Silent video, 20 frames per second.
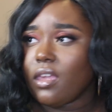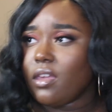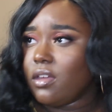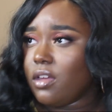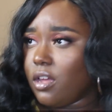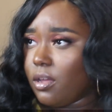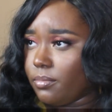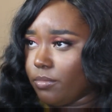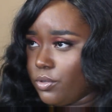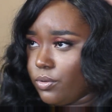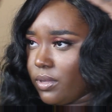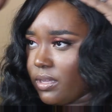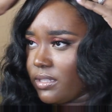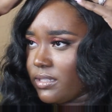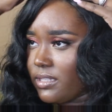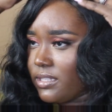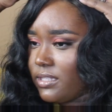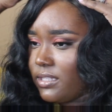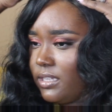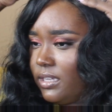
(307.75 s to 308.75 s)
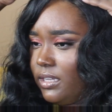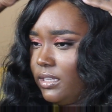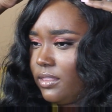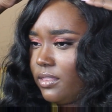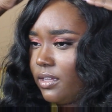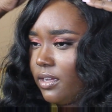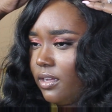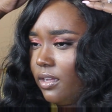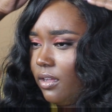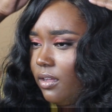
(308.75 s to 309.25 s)
you can
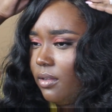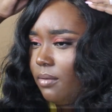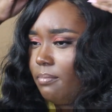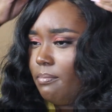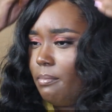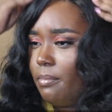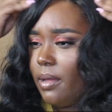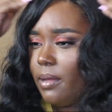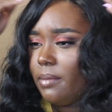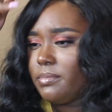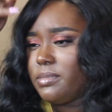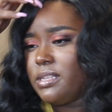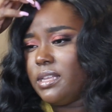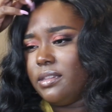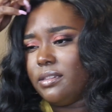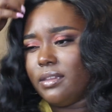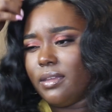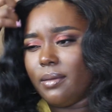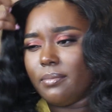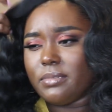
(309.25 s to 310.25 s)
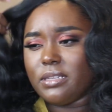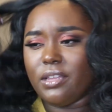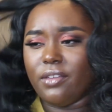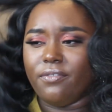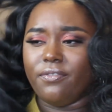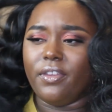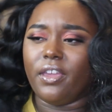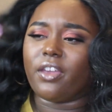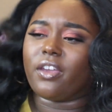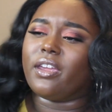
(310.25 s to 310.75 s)
see the bumps and lumps
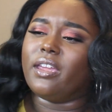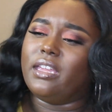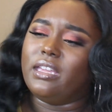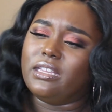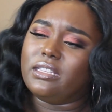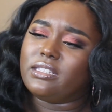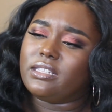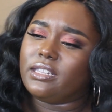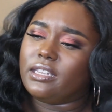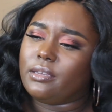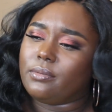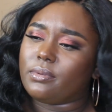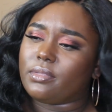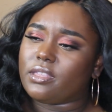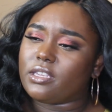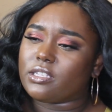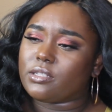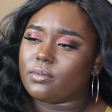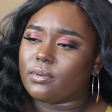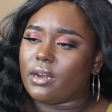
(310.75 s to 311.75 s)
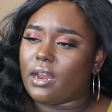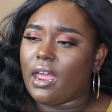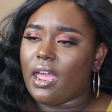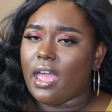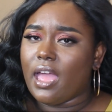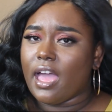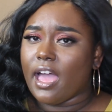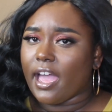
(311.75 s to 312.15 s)
very easily with this one.